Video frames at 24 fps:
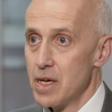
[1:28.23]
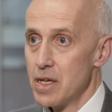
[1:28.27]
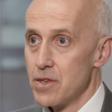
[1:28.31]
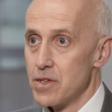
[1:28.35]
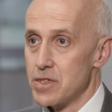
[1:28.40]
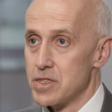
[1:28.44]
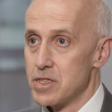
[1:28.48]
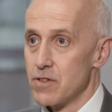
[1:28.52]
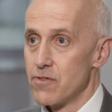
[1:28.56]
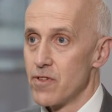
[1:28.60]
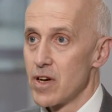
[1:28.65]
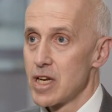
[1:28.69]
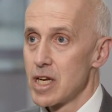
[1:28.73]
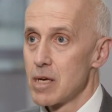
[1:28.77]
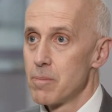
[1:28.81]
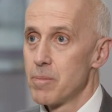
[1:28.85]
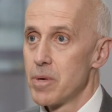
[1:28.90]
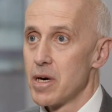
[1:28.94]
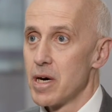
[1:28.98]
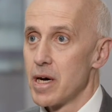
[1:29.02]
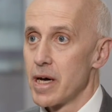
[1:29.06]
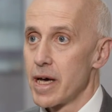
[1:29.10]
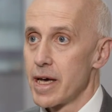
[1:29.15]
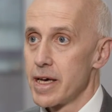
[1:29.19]
the
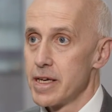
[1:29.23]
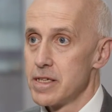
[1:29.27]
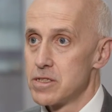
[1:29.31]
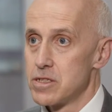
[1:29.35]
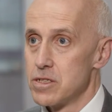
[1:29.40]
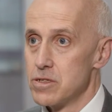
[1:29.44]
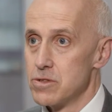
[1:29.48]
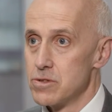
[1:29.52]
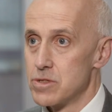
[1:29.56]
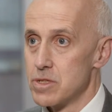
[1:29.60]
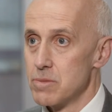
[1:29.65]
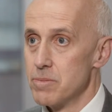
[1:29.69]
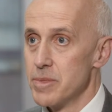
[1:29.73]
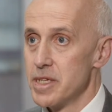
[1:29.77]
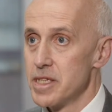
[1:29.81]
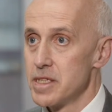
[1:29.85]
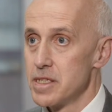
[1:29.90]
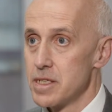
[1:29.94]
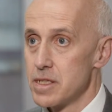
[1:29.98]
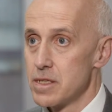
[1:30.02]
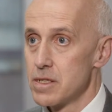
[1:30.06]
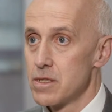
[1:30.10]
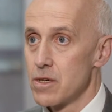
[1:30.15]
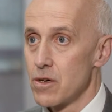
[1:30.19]
developer A2
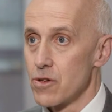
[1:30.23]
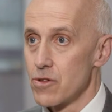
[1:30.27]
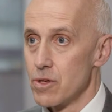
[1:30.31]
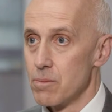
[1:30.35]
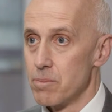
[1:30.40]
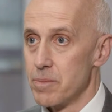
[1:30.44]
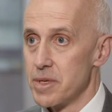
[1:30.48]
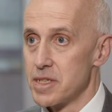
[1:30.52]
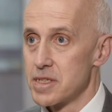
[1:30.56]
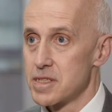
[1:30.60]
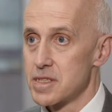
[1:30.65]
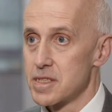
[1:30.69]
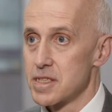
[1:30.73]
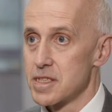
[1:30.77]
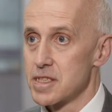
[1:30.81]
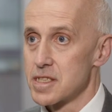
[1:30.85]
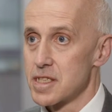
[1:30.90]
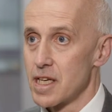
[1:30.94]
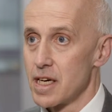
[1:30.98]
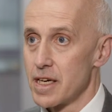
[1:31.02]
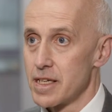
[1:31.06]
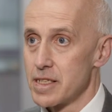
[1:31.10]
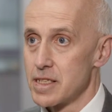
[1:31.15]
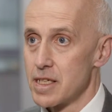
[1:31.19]
Dominion on the Bicester
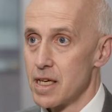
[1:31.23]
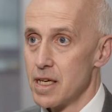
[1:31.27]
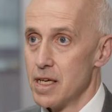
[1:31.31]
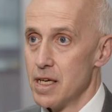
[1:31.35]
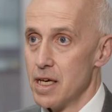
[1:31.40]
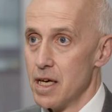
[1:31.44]
site,